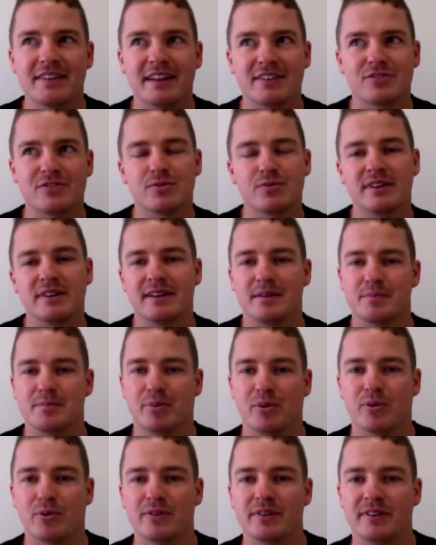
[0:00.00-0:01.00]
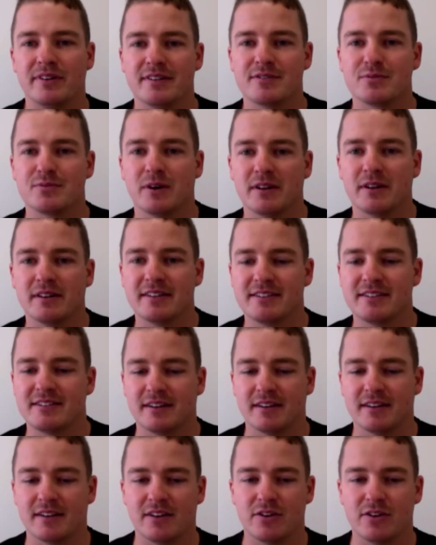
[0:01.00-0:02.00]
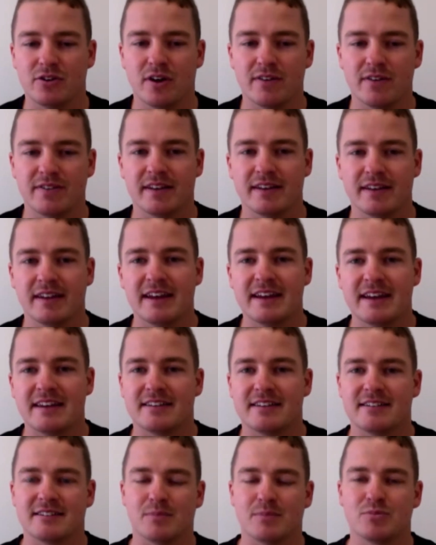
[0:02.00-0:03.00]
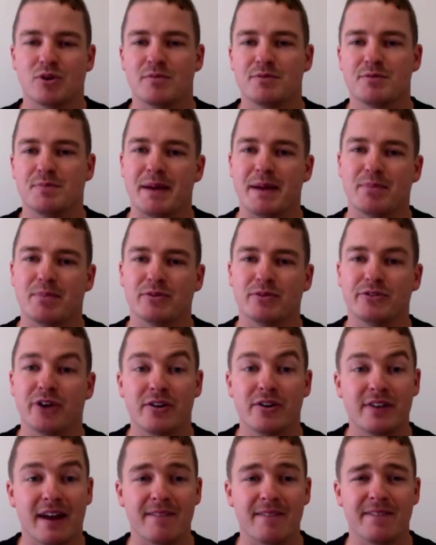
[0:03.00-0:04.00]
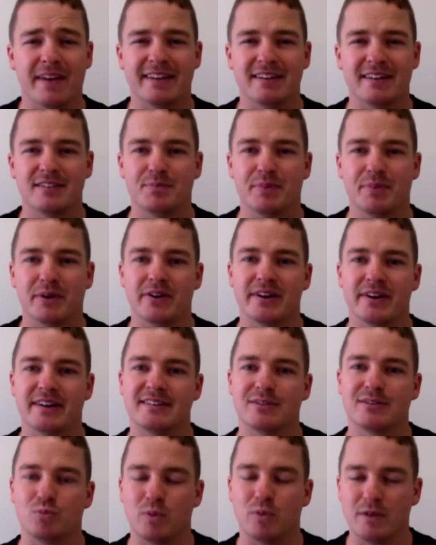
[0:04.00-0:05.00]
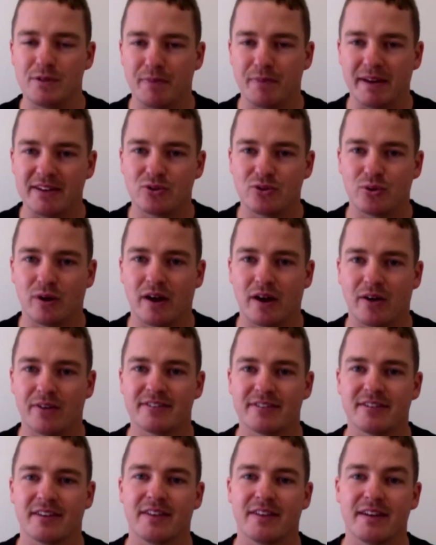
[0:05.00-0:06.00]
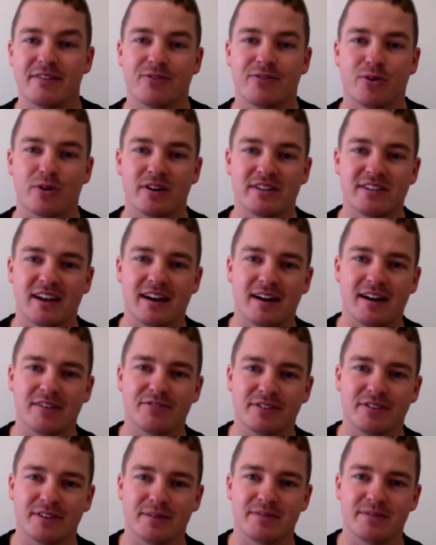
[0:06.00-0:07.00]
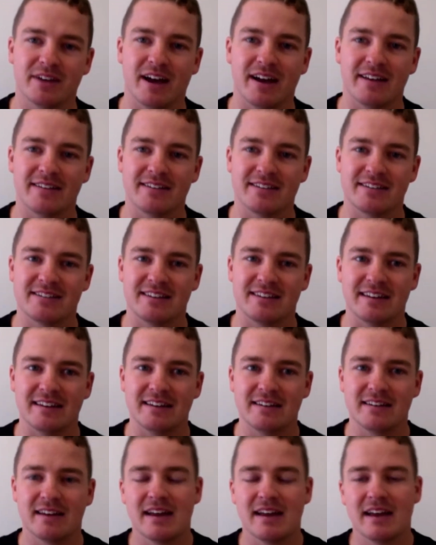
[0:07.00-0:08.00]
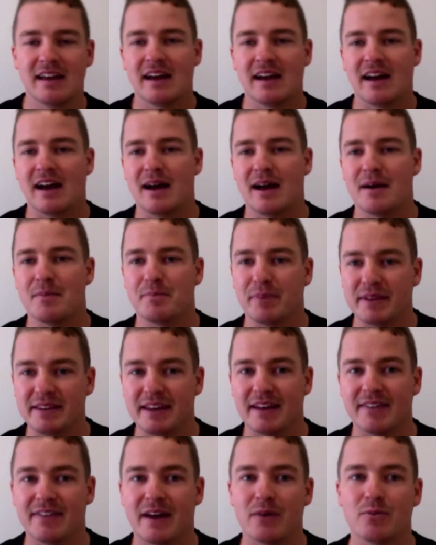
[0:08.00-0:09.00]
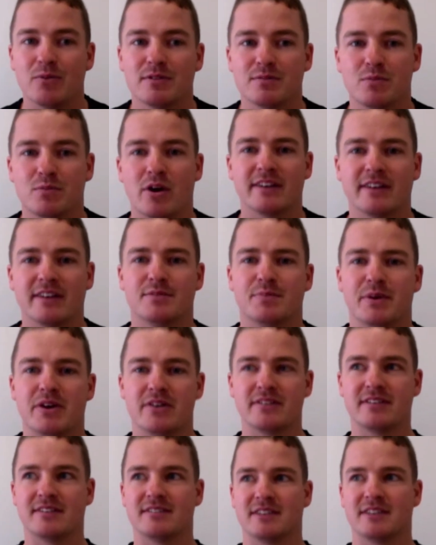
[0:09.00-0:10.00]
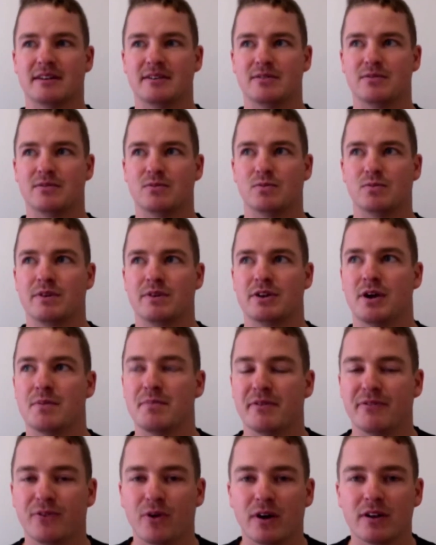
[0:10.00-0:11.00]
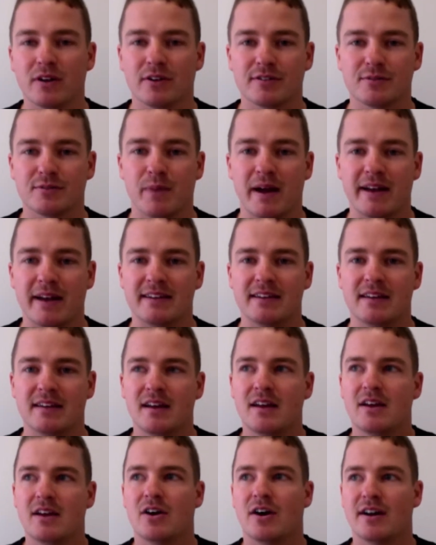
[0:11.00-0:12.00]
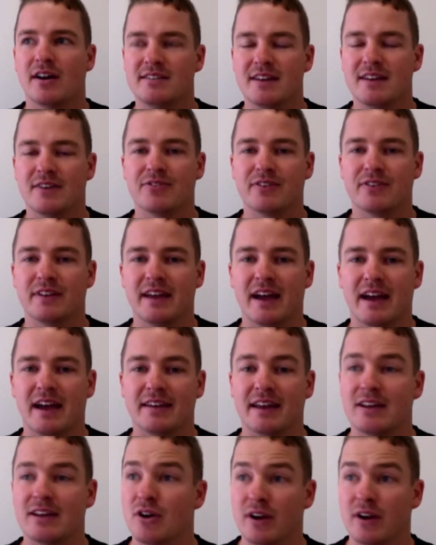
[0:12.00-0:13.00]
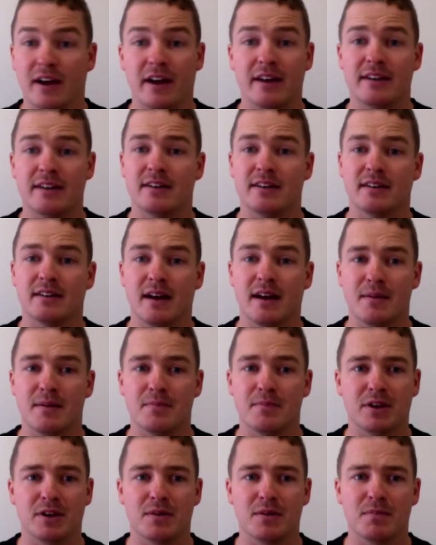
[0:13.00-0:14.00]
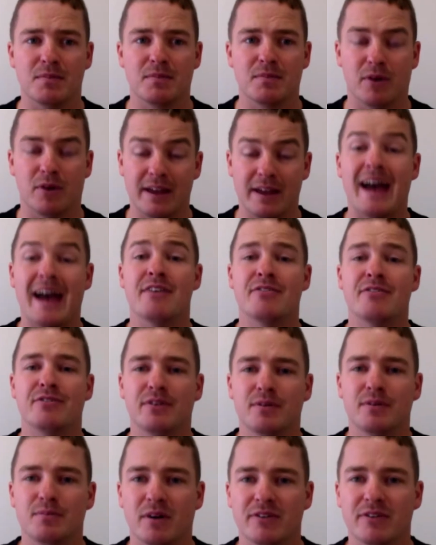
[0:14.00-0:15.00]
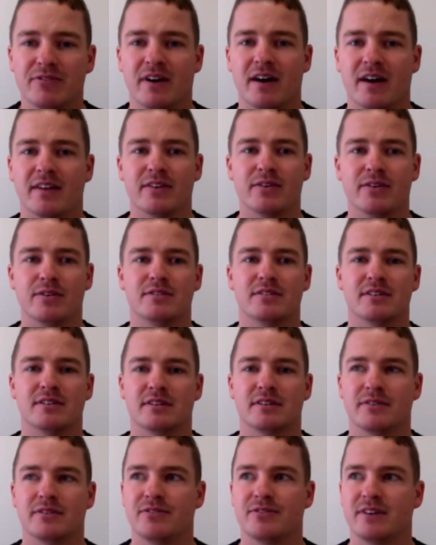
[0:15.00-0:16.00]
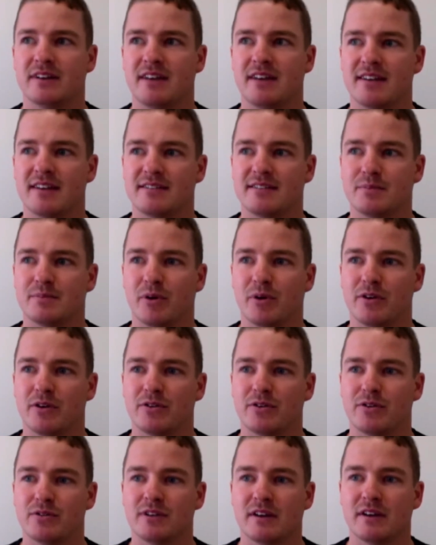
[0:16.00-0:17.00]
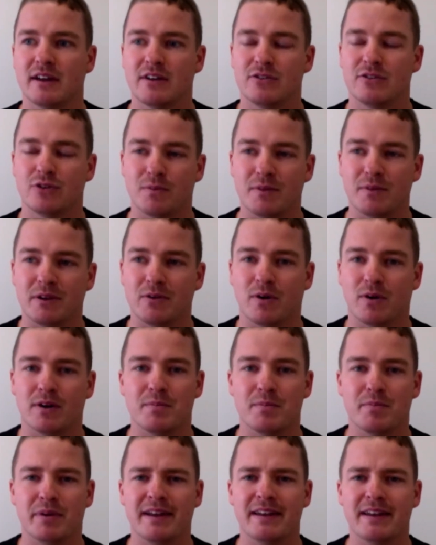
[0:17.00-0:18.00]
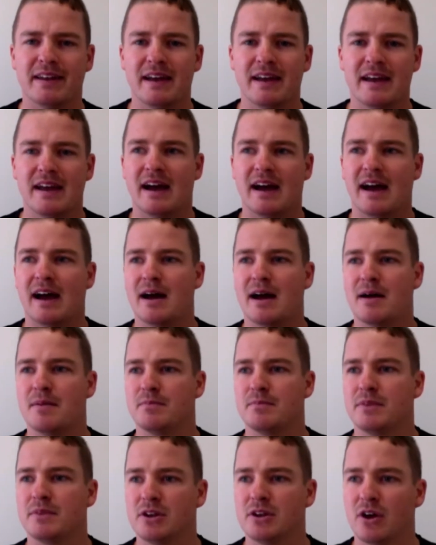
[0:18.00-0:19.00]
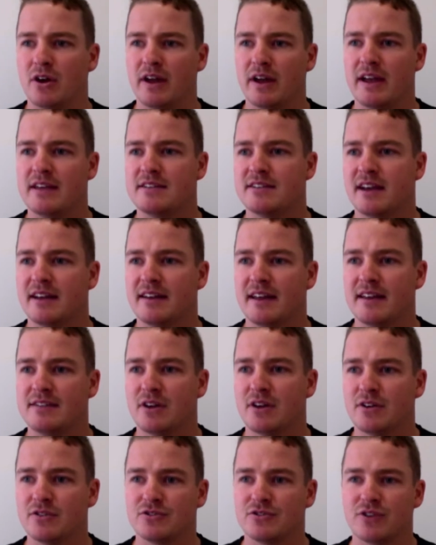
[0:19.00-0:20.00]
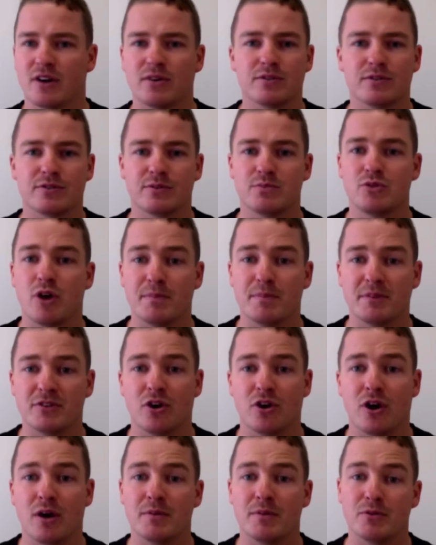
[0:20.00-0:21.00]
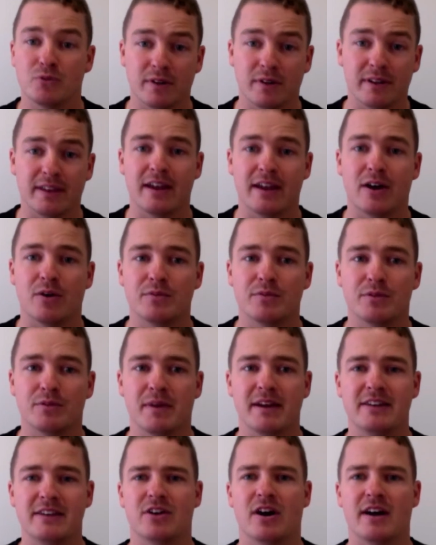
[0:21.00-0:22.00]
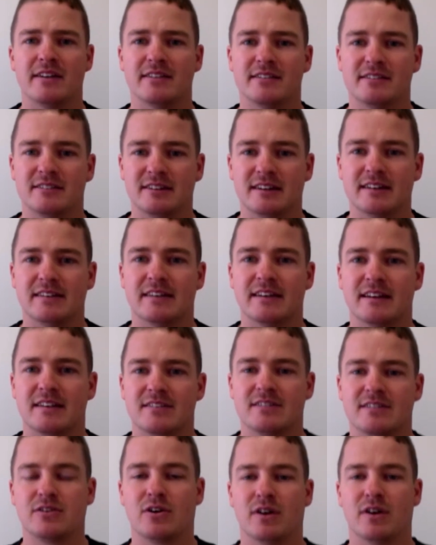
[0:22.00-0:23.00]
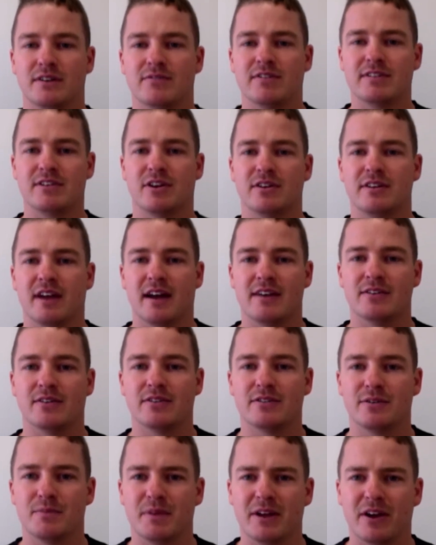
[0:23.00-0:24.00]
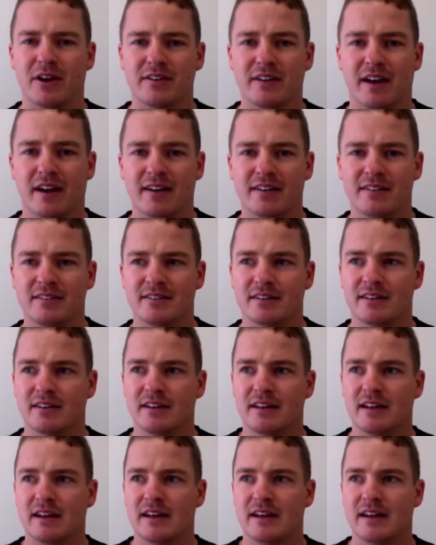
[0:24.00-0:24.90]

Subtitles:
that's really important as well, is to note that sometimes people don't have that experience with mental health, so therefore it's hard for them to understand. But yeah, that was my experience, is that, before I lost Matty, I definitely had, and I had I have my father, who's a fantastic bloke, who's taught me quite a bit. He's had his own struggles from time to time and really helped me to understand that it's okay not to be okay and to